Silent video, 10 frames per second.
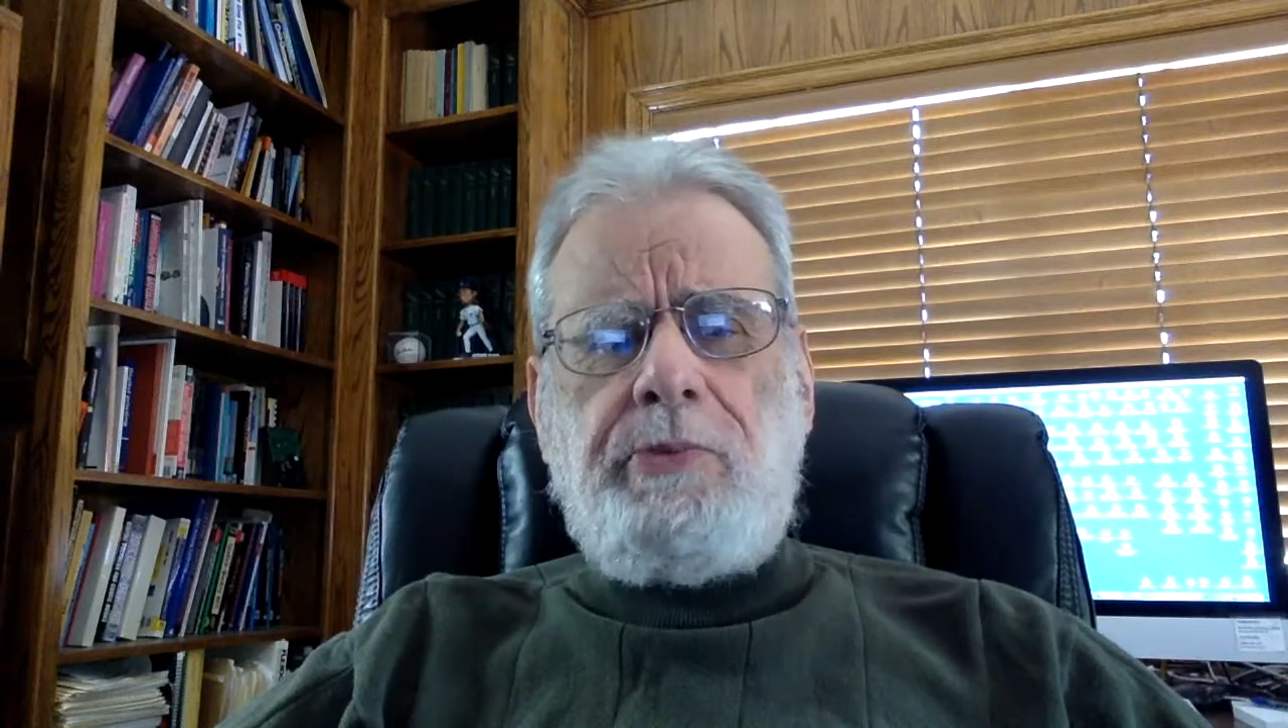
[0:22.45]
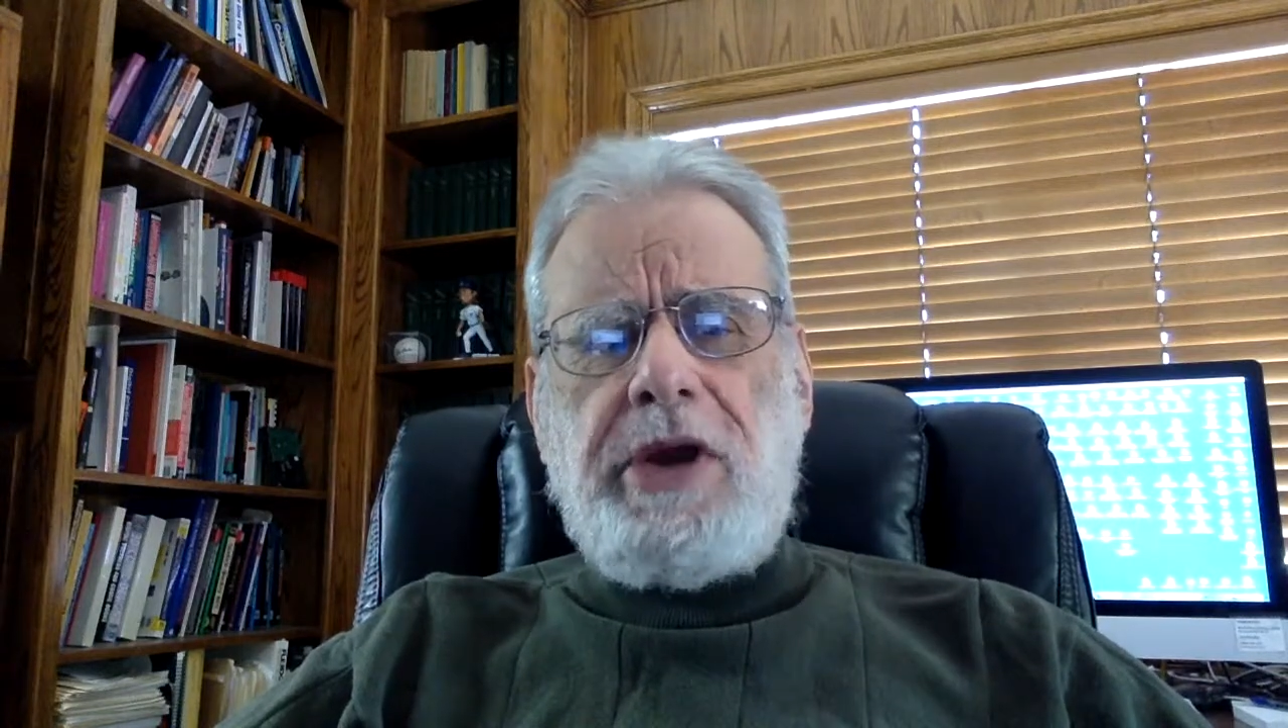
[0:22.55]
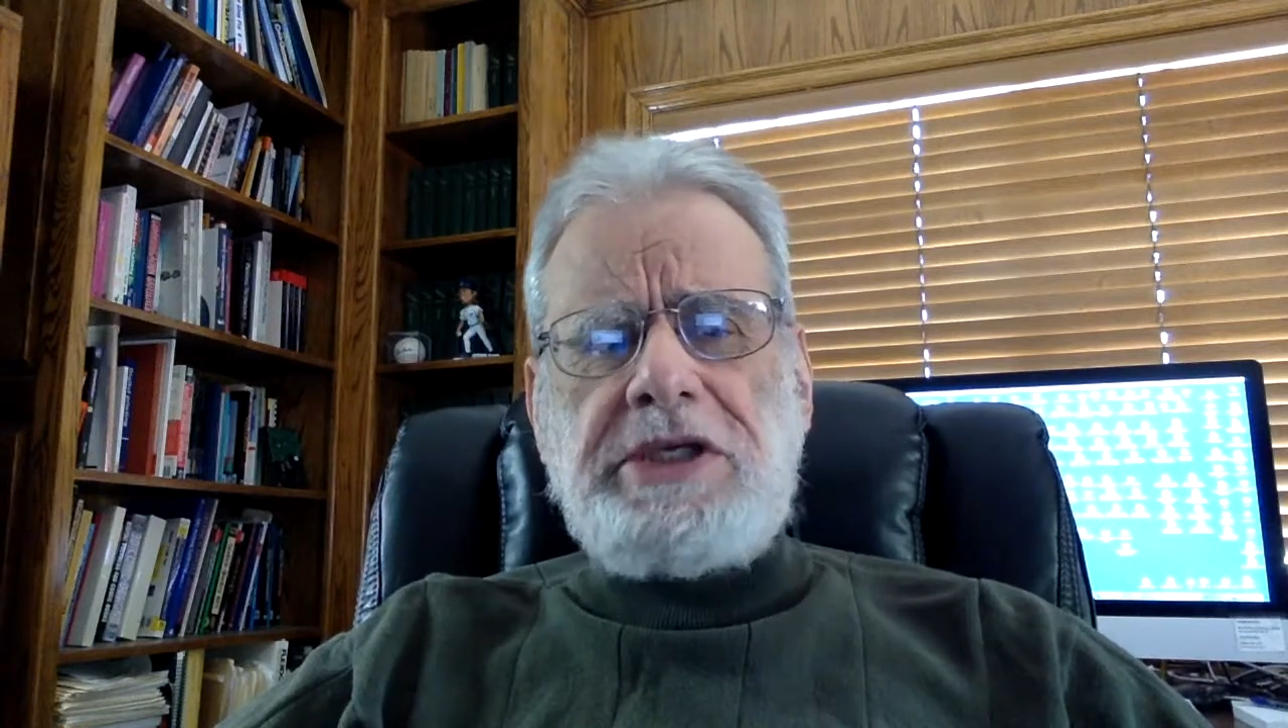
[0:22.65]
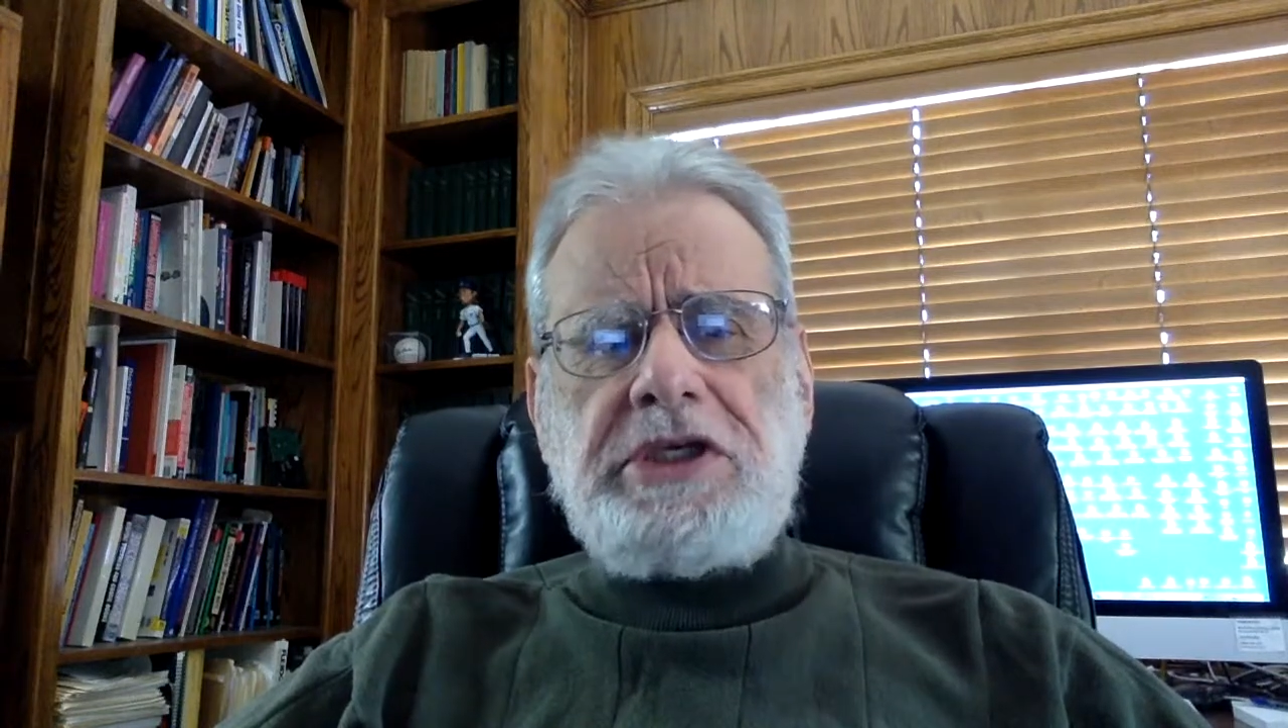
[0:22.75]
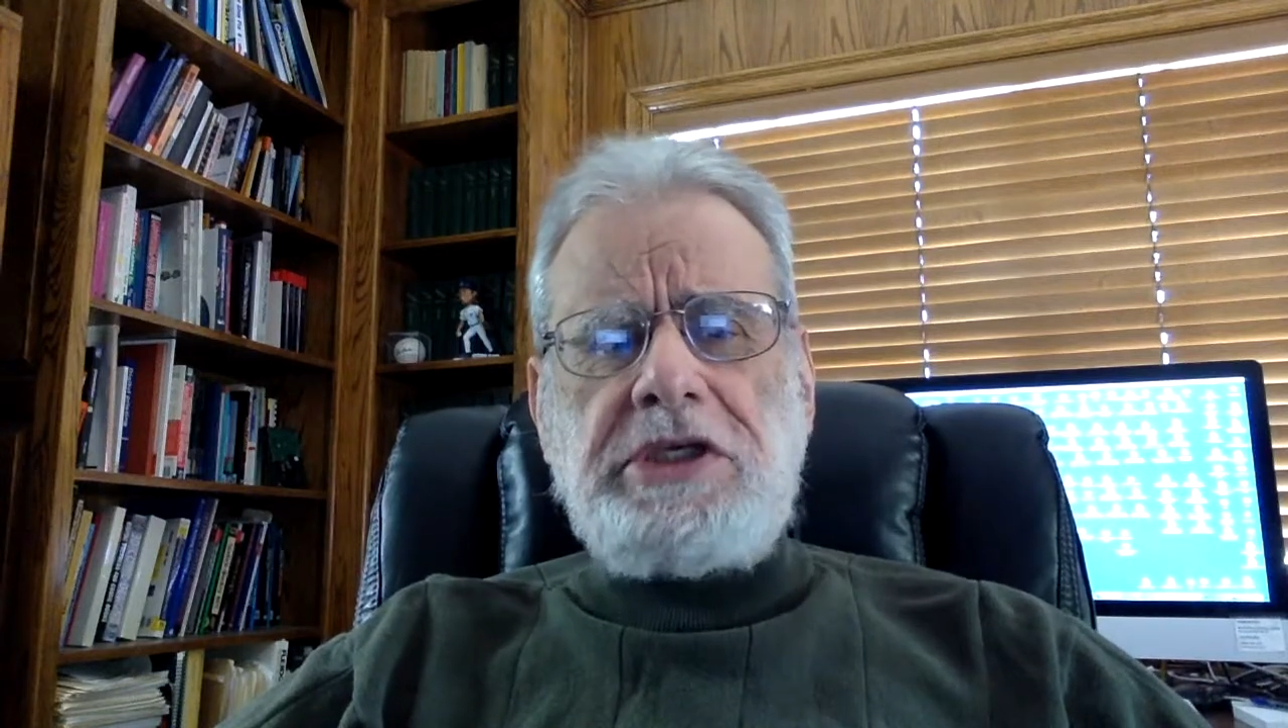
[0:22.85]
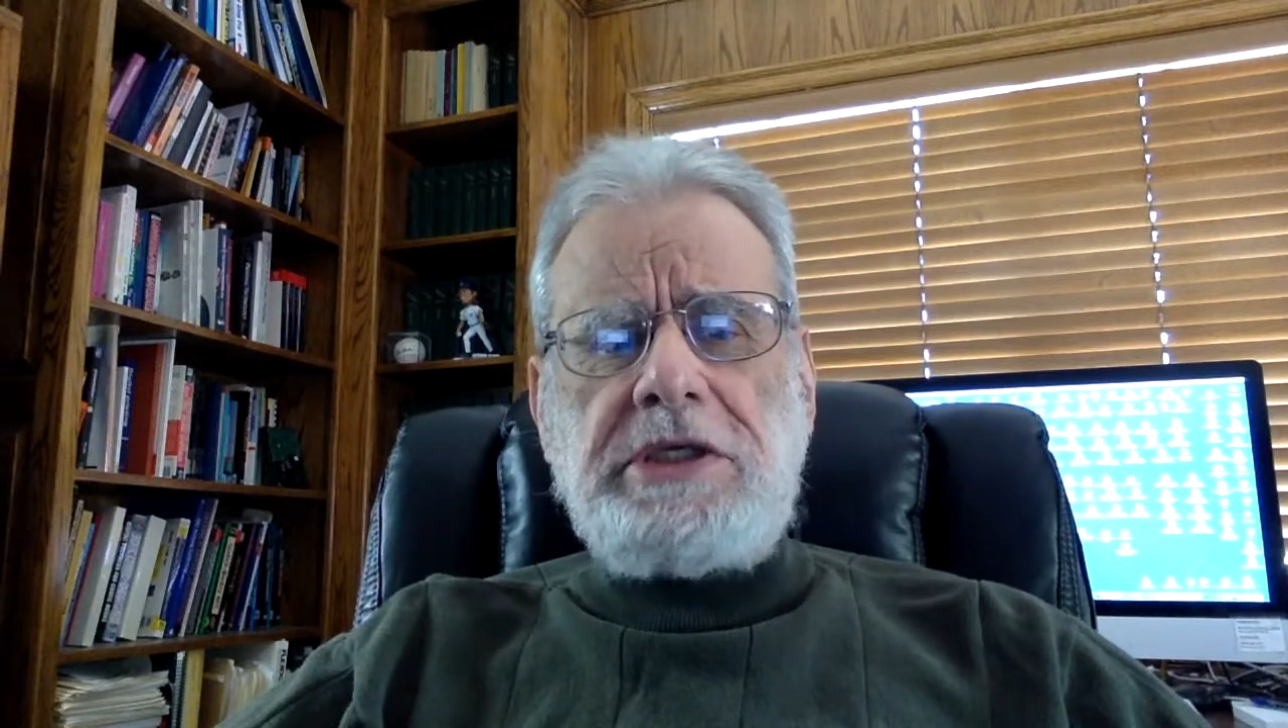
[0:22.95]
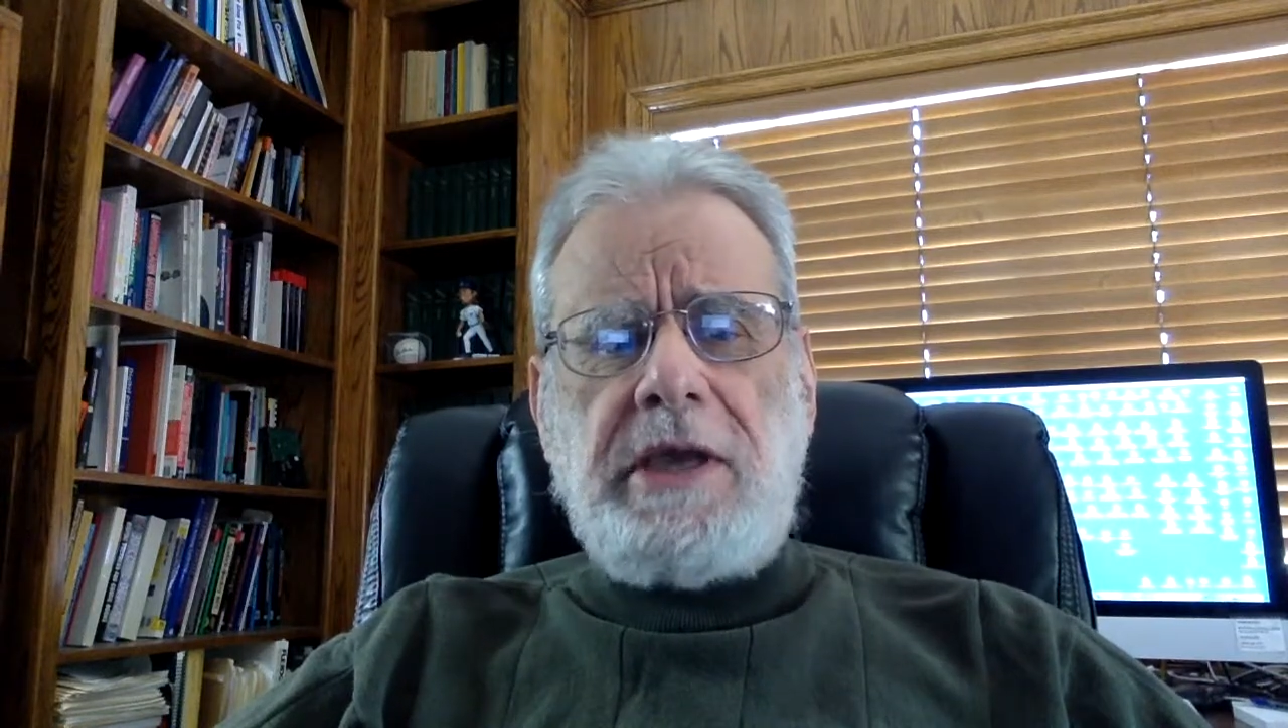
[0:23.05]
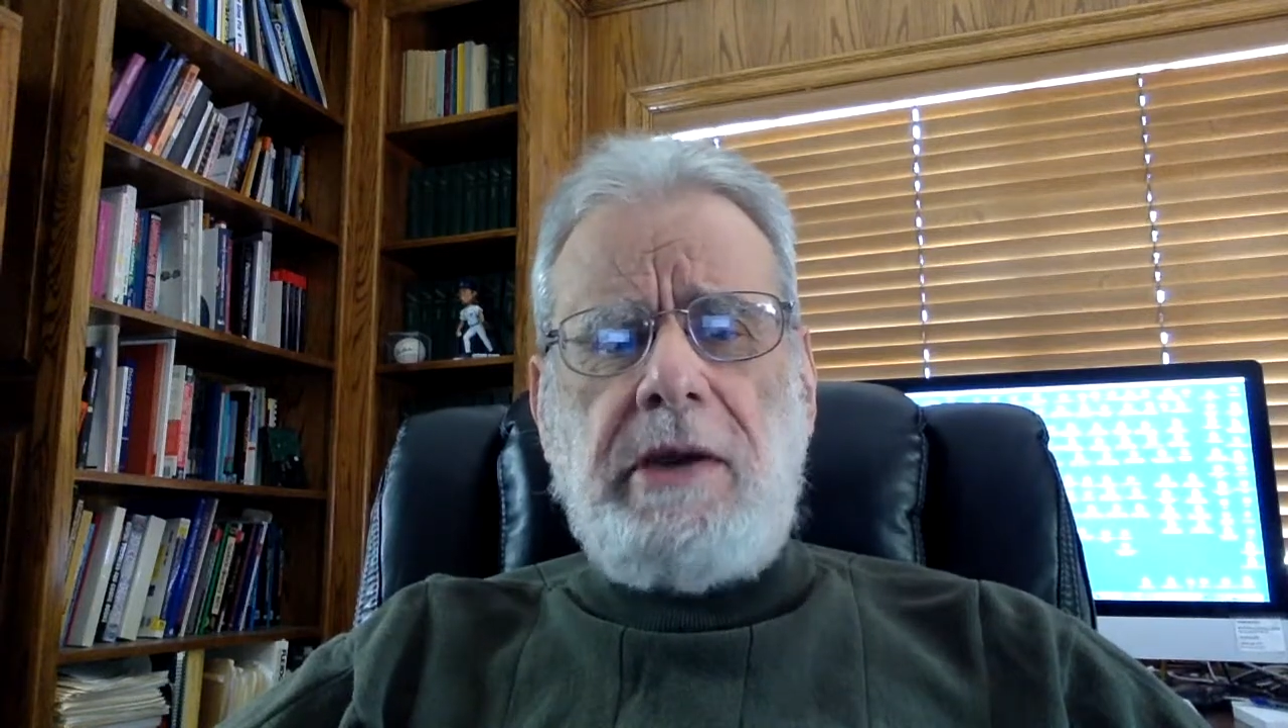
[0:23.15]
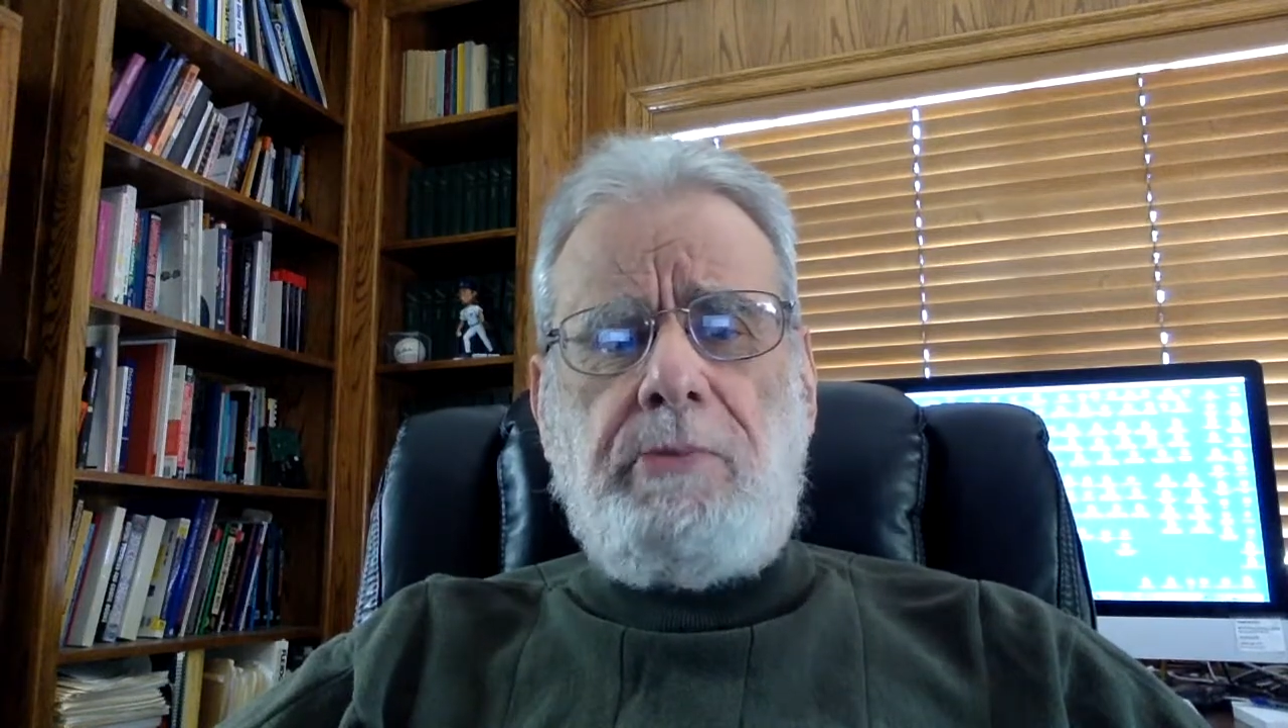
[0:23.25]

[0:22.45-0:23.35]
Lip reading: presses